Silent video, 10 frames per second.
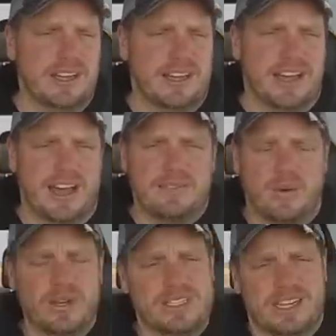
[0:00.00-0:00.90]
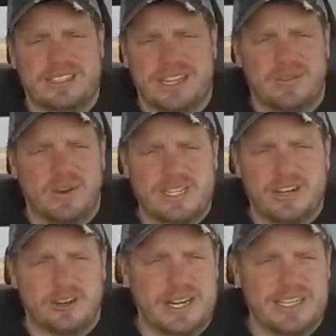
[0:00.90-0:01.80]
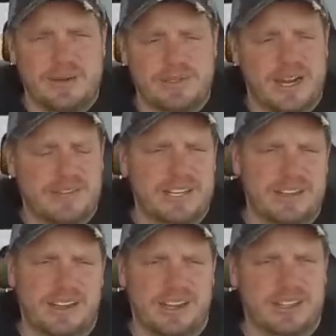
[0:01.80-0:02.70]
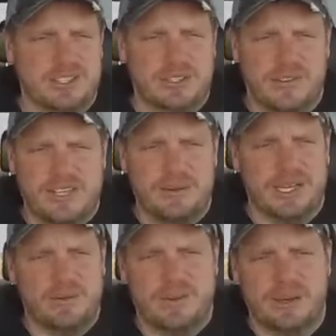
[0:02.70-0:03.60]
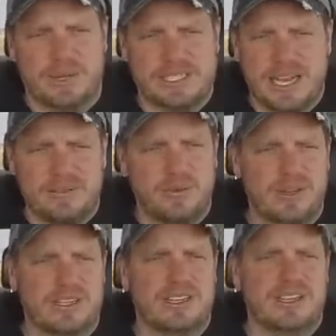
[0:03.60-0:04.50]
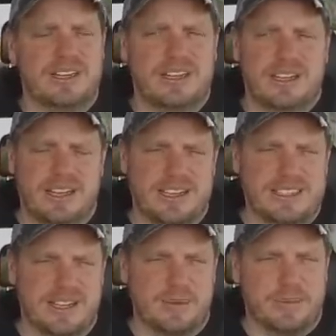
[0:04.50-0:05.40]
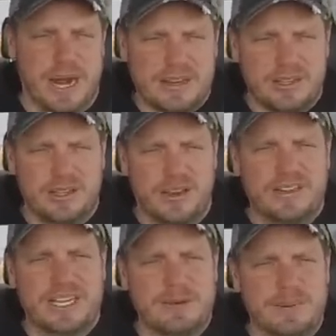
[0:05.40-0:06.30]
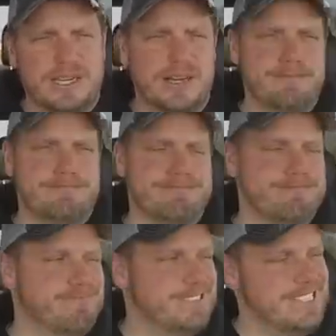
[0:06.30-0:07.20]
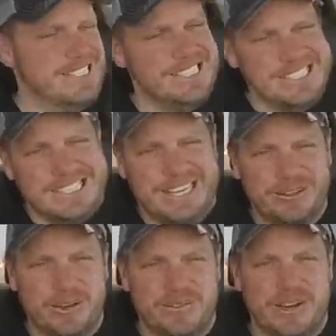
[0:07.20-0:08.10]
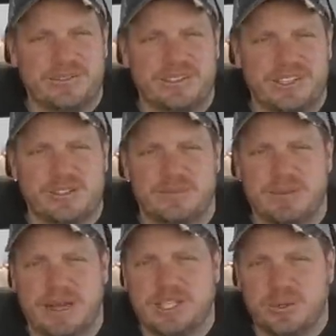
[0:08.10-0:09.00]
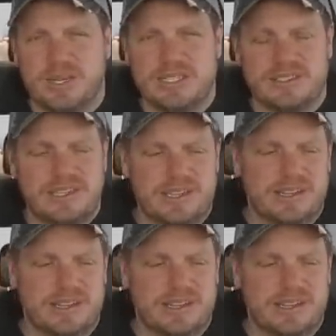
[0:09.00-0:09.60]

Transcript: I've always, like I said, I've always had a great time driving it. Every time I get one, I'm excited for it. As a practical, everyday pickup, I don't know if this would be my choice.